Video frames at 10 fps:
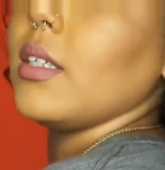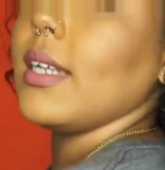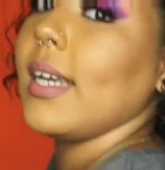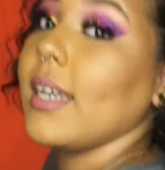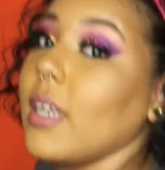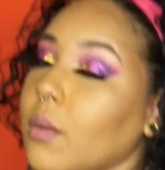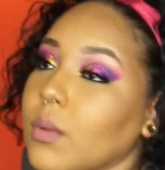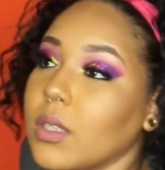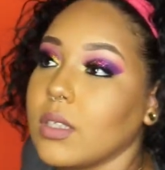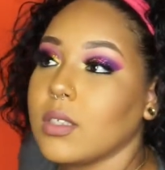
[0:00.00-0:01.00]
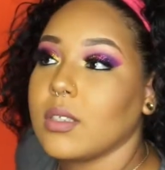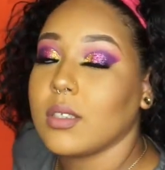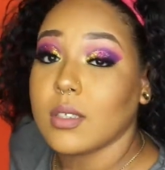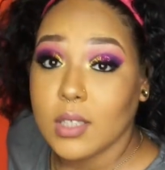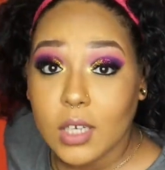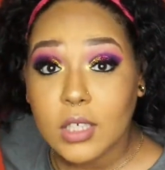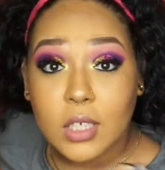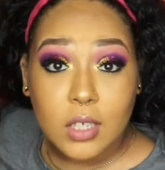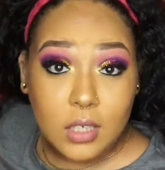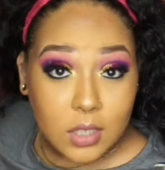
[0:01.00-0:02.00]
Like it was
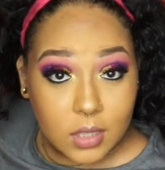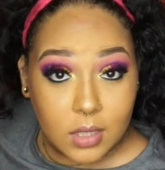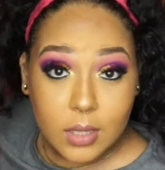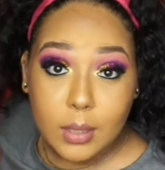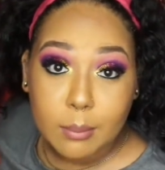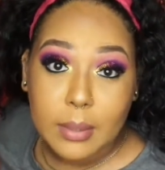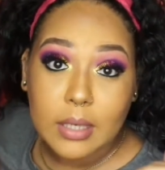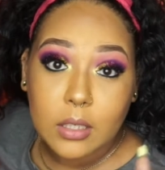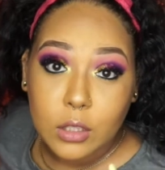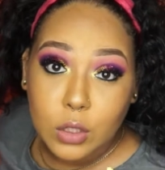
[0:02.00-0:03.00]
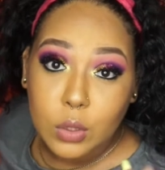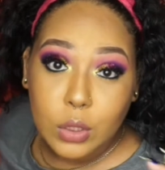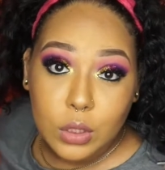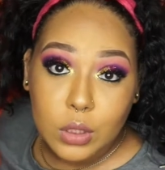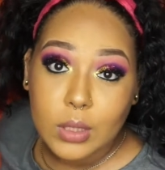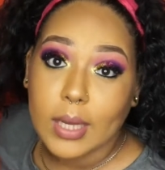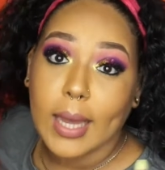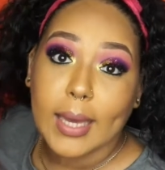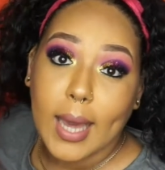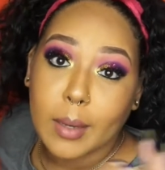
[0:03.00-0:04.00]
touching my little tush. Okay,
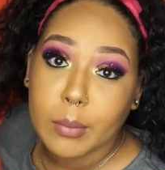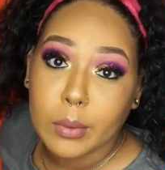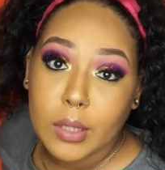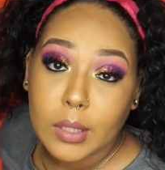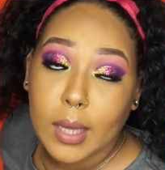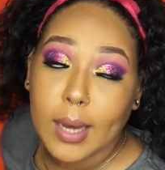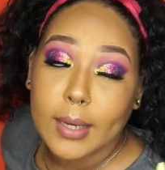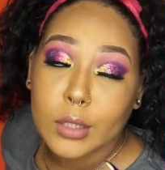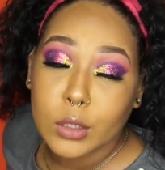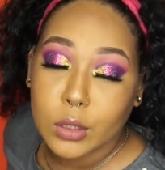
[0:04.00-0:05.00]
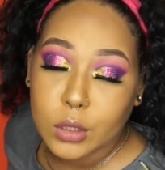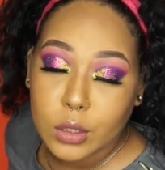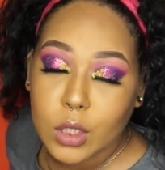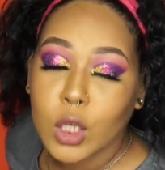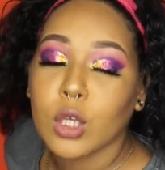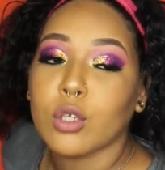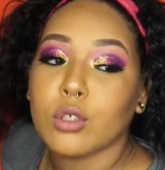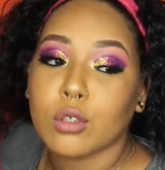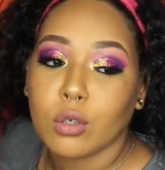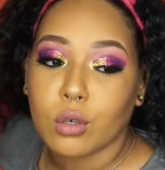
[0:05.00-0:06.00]
I got a booty. I got a tush.
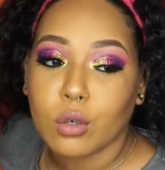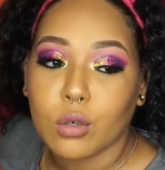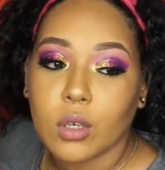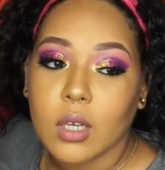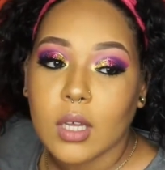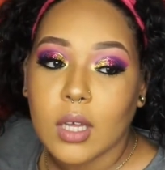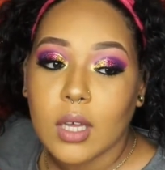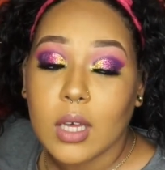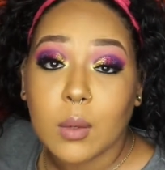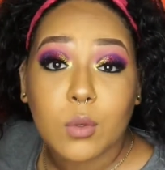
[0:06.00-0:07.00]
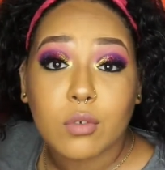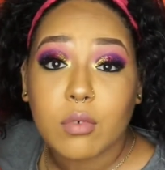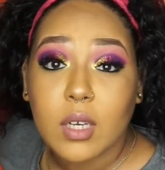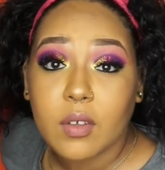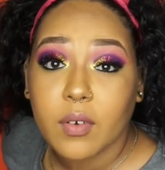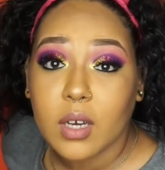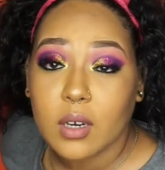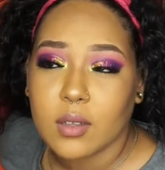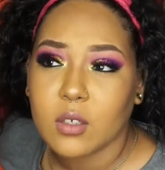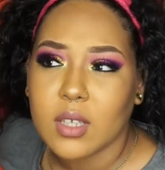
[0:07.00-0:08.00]
So it was really fucking
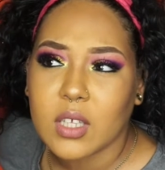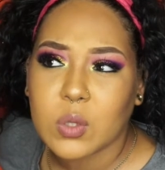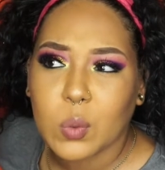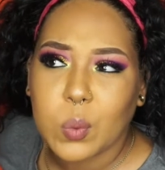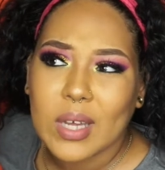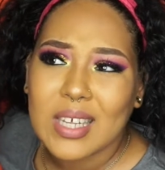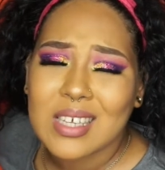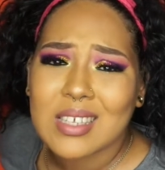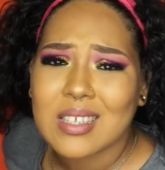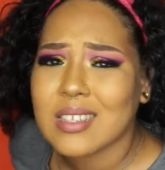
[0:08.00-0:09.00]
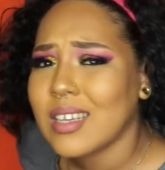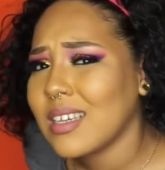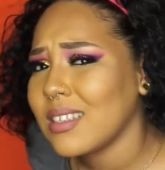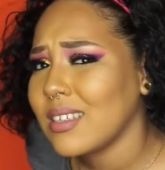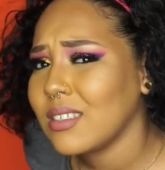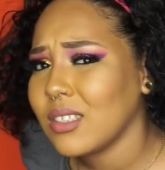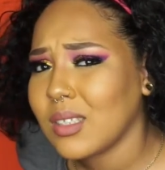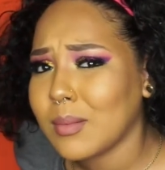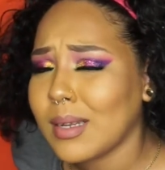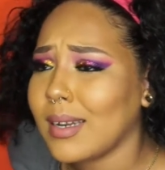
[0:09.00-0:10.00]
long. It was like 26 inches,
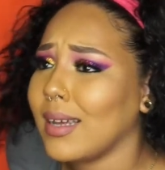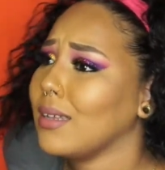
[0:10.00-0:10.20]
something like that.